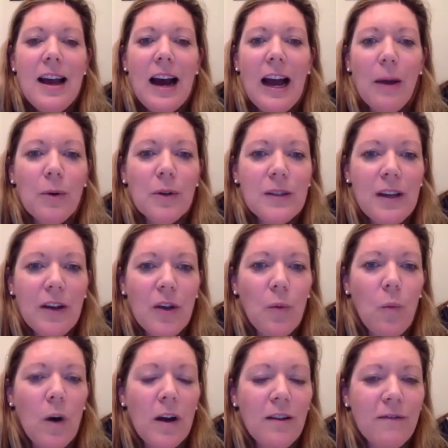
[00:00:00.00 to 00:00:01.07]
I will tell you,
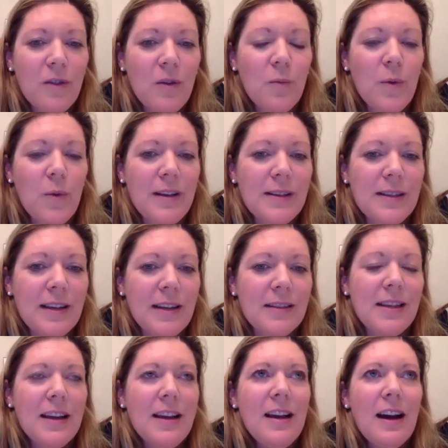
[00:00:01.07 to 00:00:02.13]
one of the
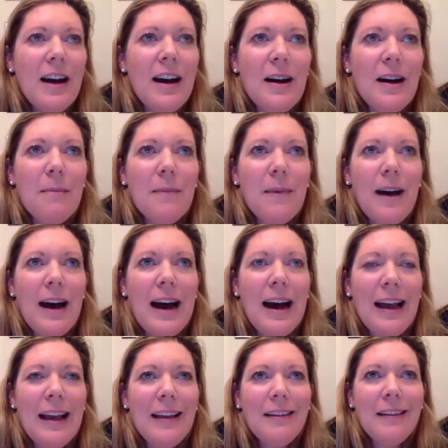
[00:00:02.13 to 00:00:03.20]
reasons
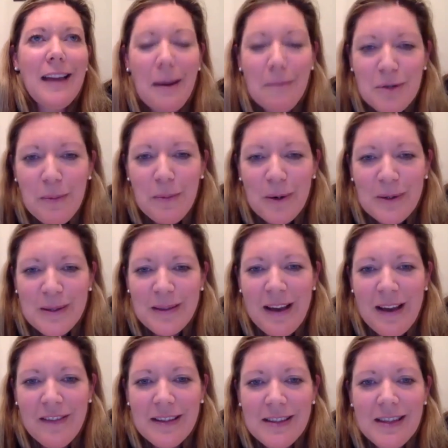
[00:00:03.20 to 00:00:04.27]
I came to Burns and
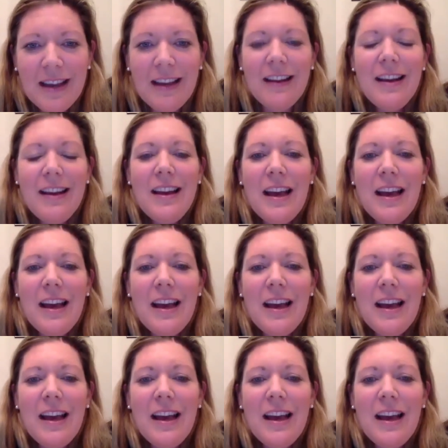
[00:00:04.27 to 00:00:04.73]
Levinson,